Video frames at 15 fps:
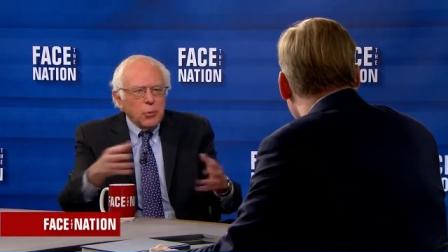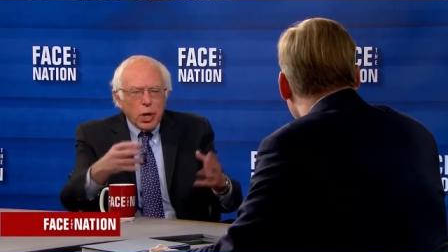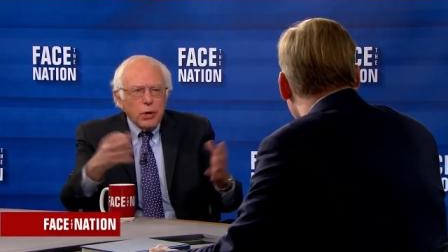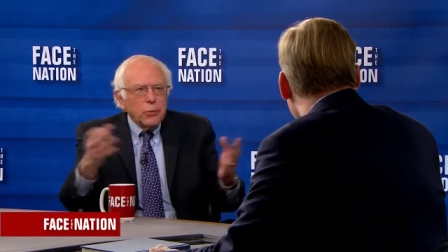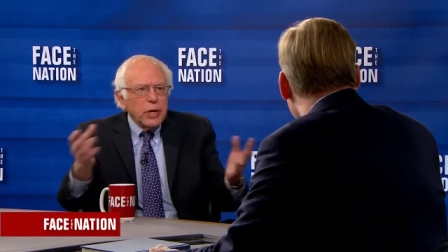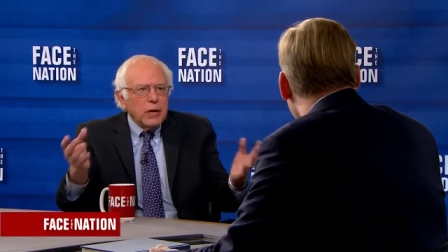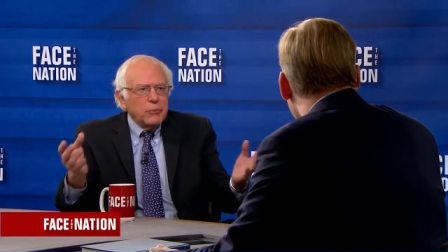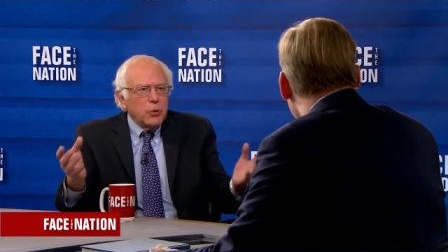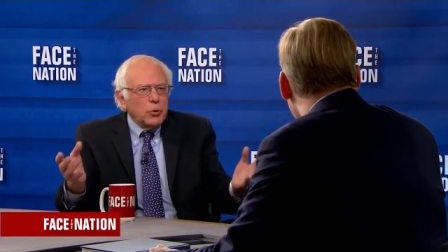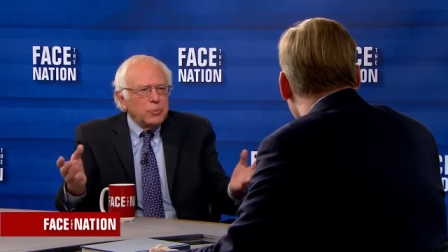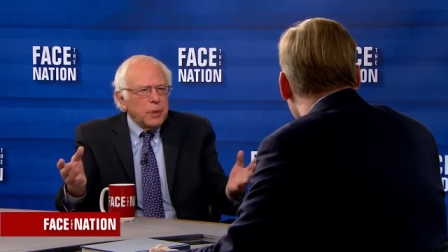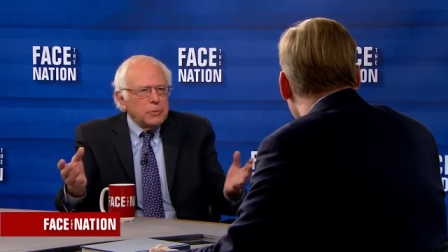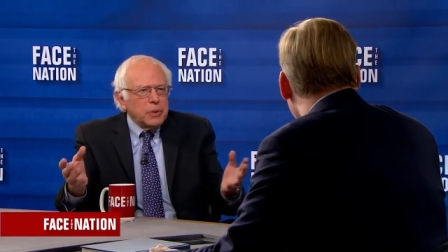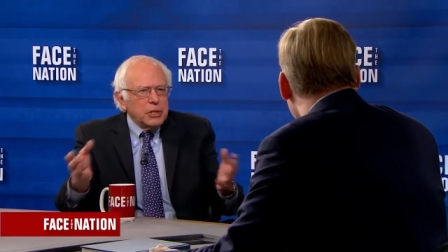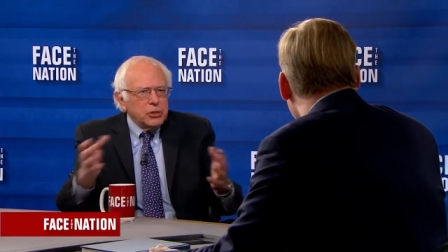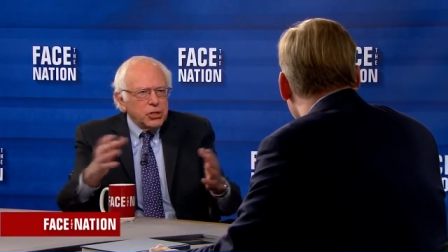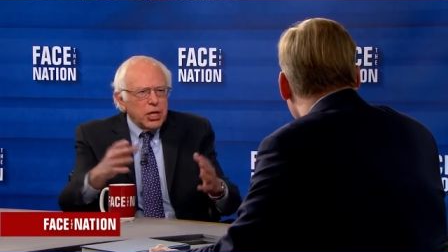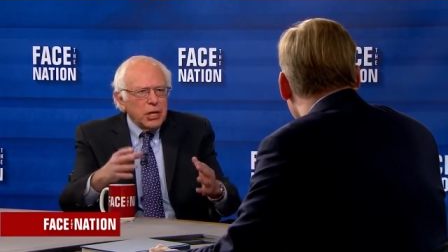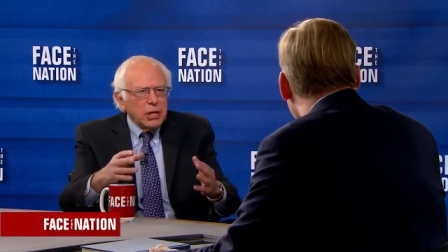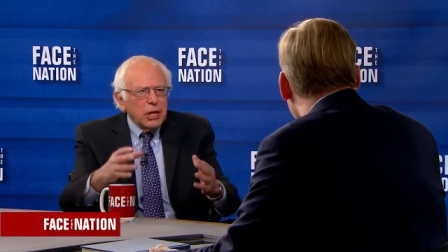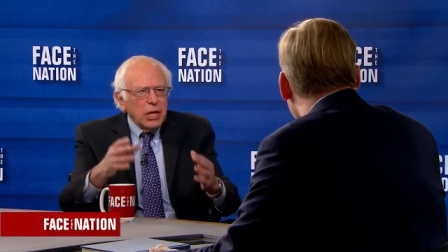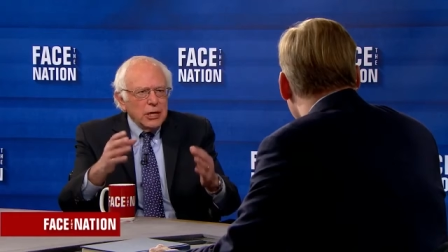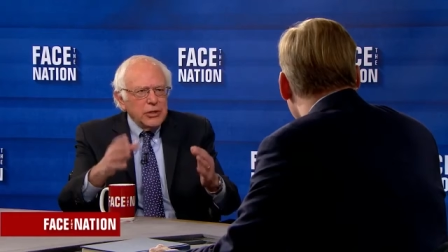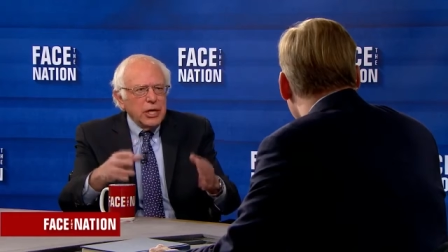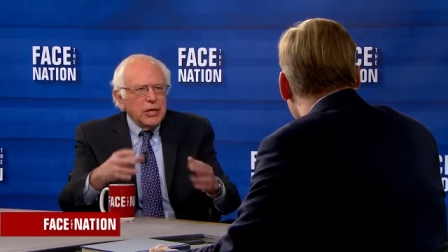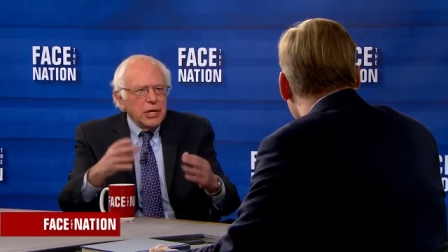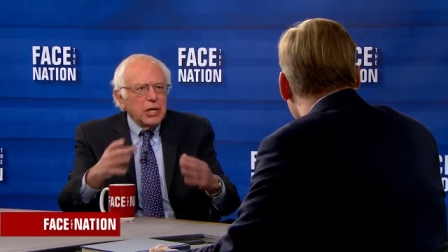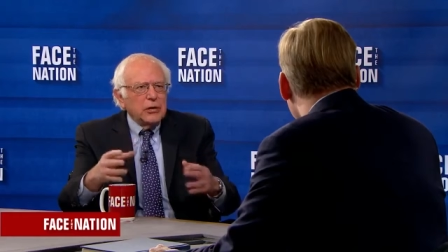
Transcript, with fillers: Why do we have more people in jail than any